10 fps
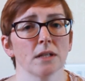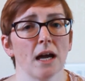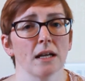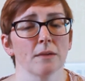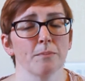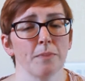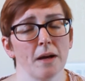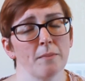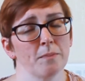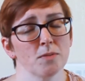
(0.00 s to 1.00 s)
and I
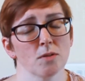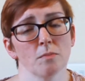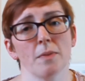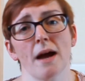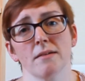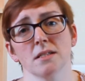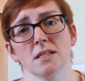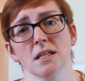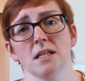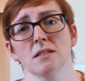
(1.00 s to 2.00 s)
bet some parents
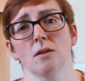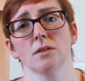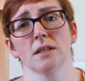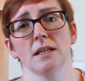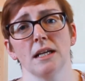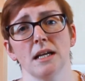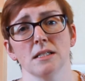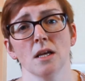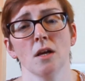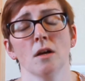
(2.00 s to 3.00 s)
think he's older than he
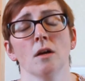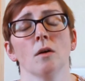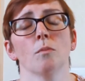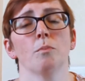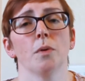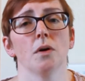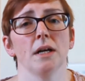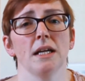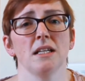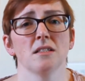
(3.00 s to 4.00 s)
is, but
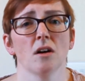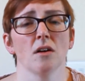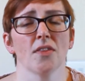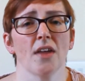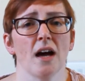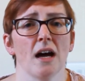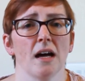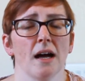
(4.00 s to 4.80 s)
he's not that